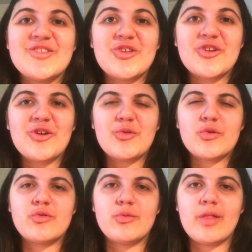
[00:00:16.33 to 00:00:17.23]
It's your girl
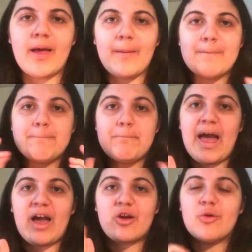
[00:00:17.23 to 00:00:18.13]
Chrissy
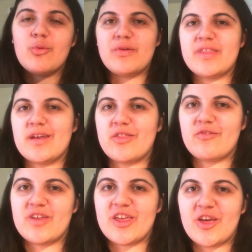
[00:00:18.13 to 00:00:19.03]
back with
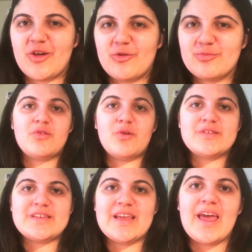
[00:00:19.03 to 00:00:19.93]
another video.
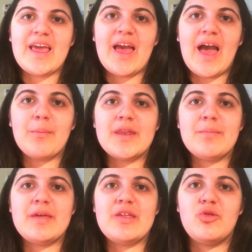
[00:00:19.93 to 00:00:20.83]
So today I'm
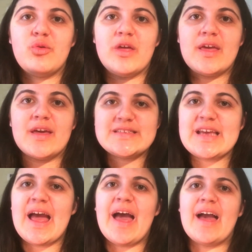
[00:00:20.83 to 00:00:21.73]
gonna be doing a
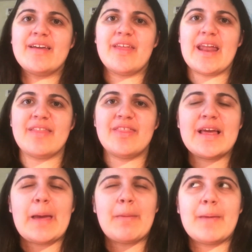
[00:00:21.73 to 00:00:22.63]
tag that I
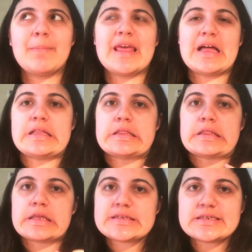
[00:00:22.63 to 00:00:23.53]
think I might be a
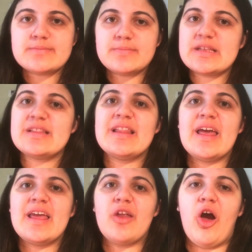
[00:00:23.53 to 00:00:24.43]
little bit
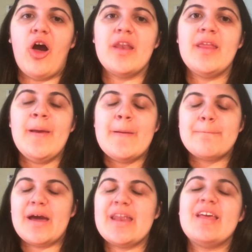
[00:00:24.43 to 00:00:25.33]
late on,
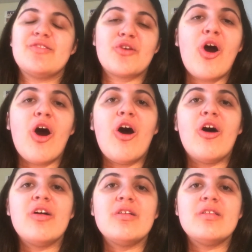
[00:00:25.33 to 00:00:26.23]
but it's
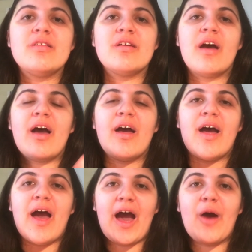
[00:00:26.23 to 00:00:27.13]
called
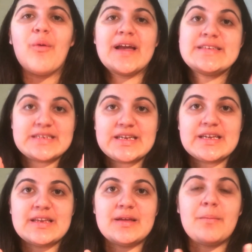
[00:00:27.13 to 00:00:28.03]
How I
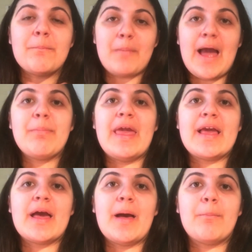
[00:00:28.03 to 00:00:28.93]
Did My
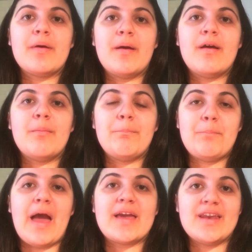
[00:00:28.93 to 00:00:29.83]
Makeup
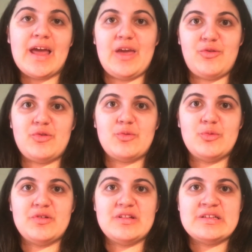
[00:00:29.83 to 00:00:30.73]
Back in High
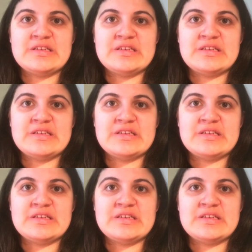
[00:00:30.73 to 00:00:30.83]
School.